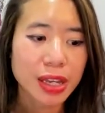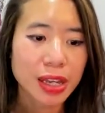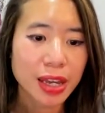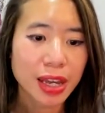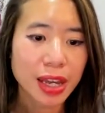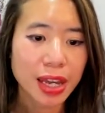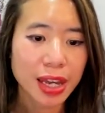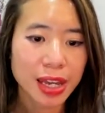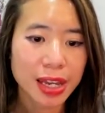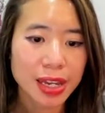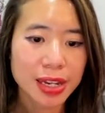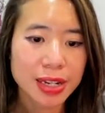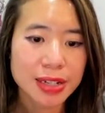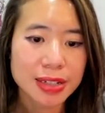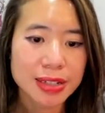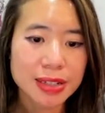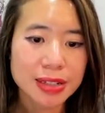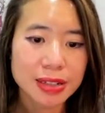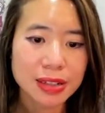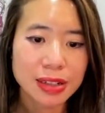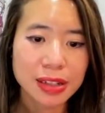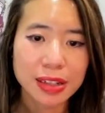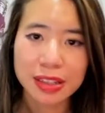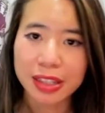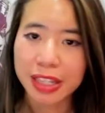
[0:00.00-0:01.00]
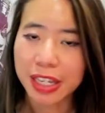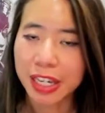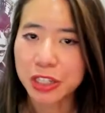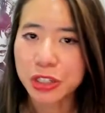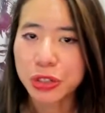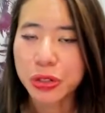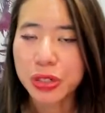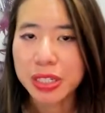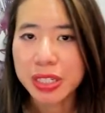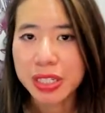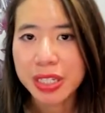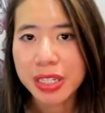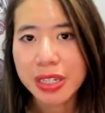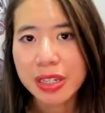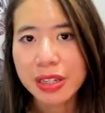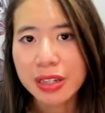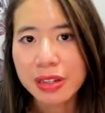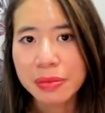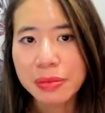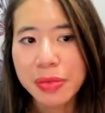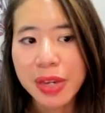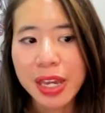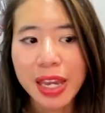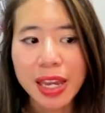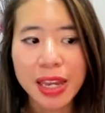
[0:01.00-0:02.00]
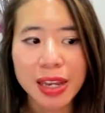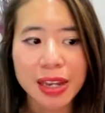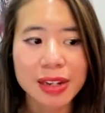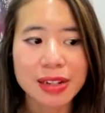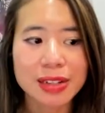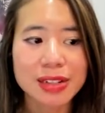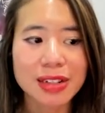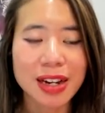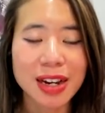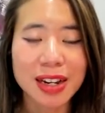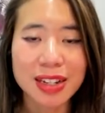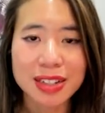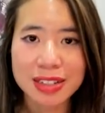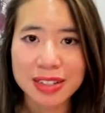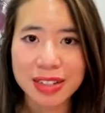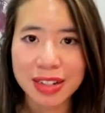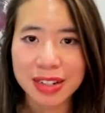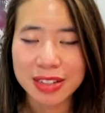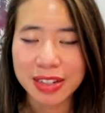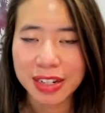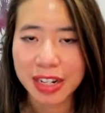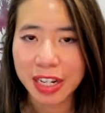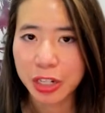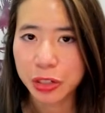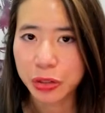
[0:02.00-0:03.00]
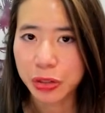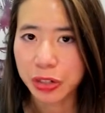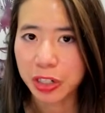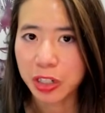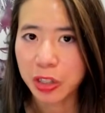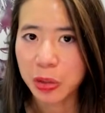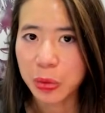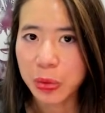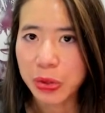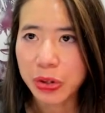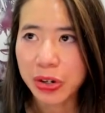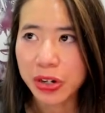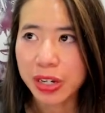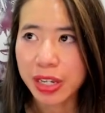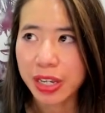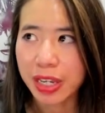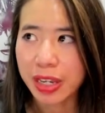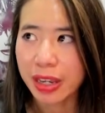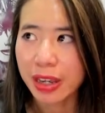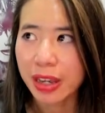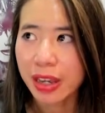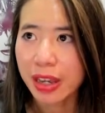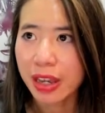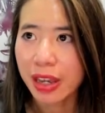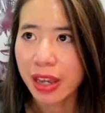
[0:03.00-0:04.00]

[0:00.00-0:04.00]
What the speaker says: And the Android team and us as an Android community